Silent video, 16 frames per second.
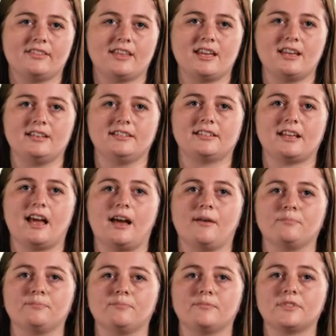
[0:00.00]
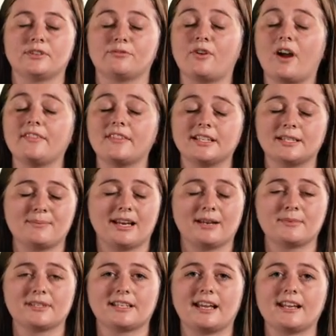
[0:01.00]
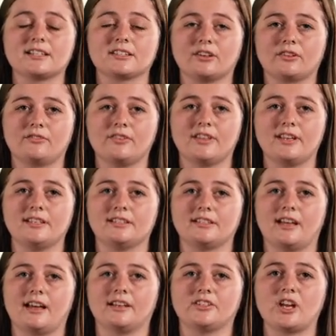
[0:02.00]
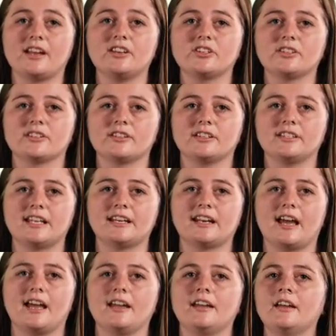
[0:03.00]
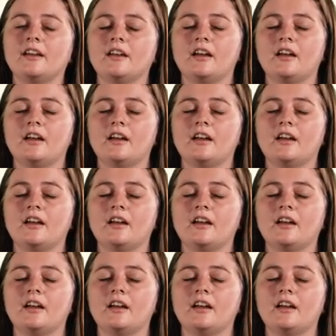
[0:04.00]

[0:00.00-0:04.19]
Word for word: these, um, to find these spelling mistakes, look for these uh, changes in the DNA,